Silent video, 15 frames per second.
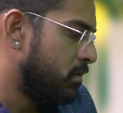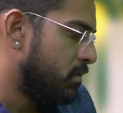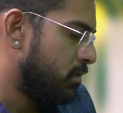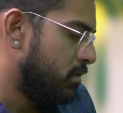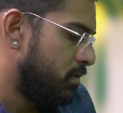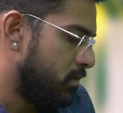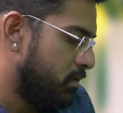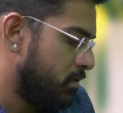
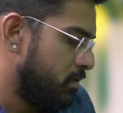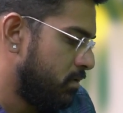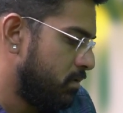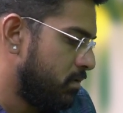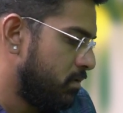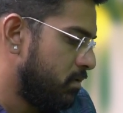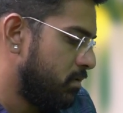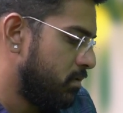
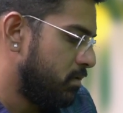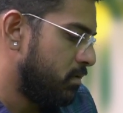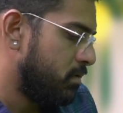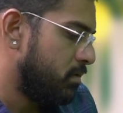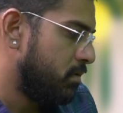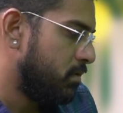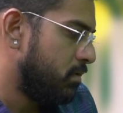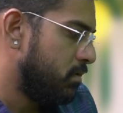
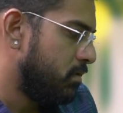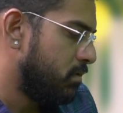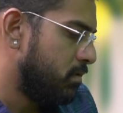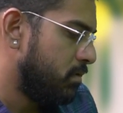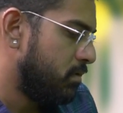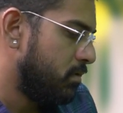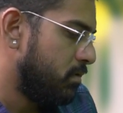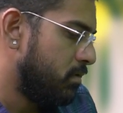
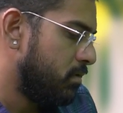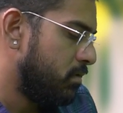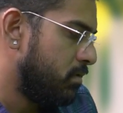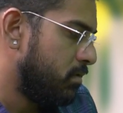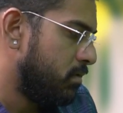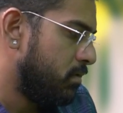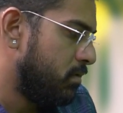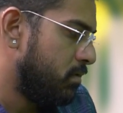
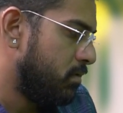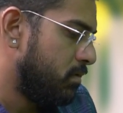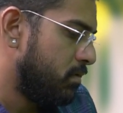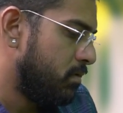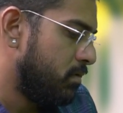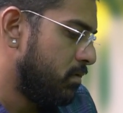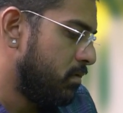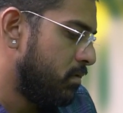
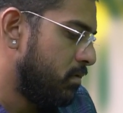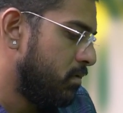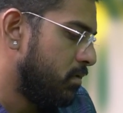(no one is talking)